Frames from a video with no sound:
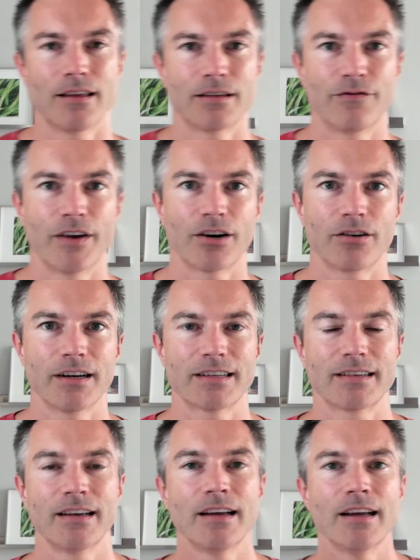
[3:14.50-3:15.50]

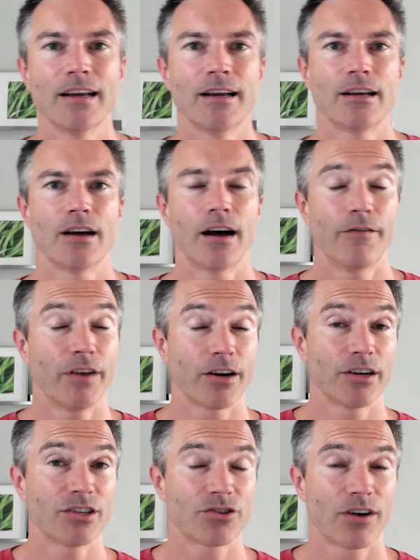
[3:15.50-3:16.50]

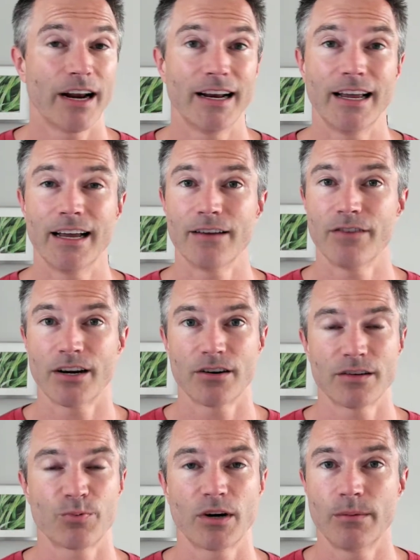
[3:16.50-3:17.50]
VIGORESS training,
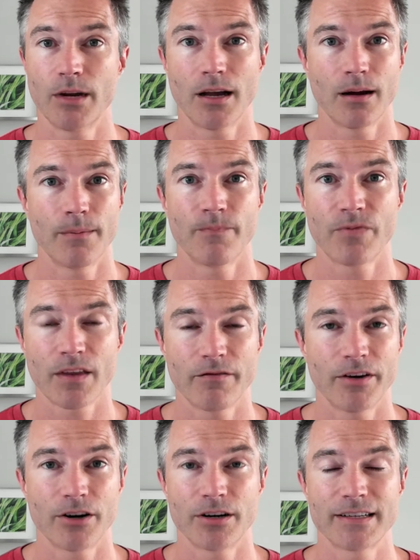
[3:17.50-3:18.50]
VIGORESS Premium,
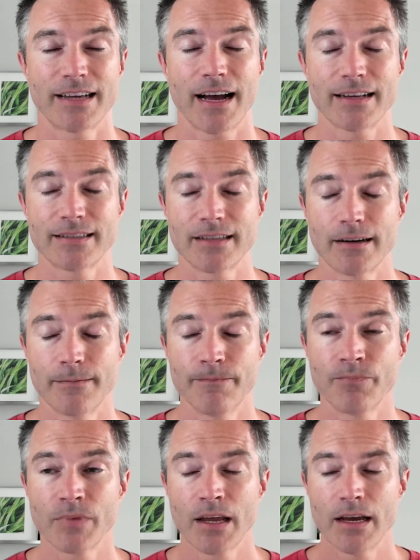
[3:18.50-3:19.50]
VIGORESS
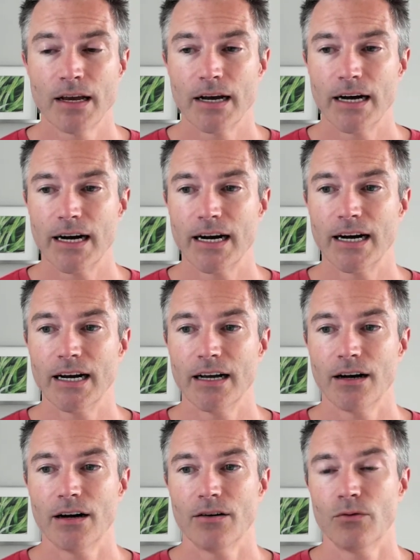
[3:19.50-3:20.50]
Custom.
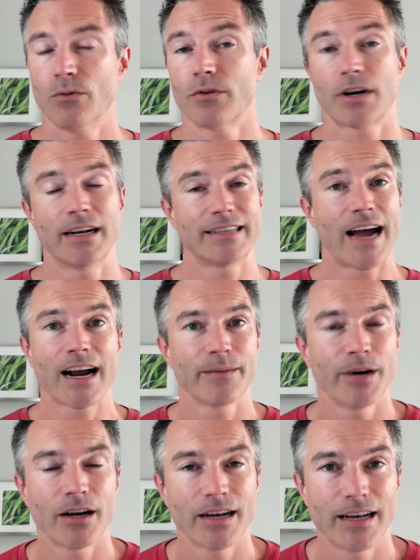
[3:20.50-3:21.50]
We're going to talk
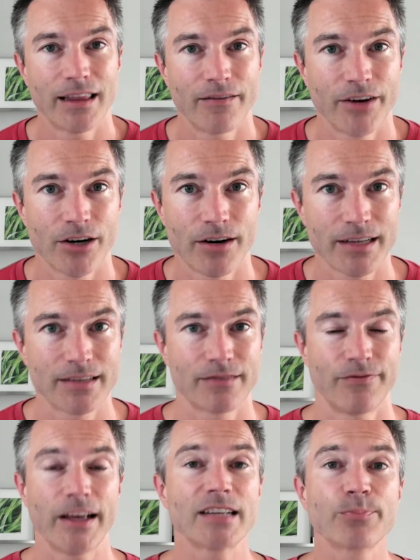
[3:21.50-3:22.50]
about it in the VIGORESS
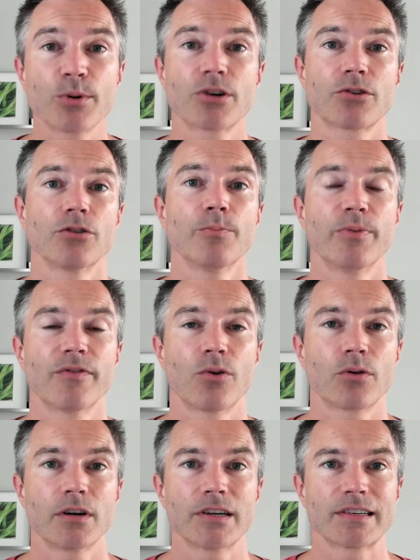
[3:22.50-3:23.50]
Facebook group, of
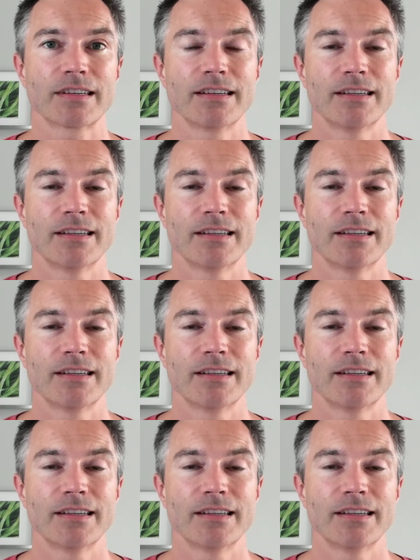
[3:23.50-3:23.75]
course.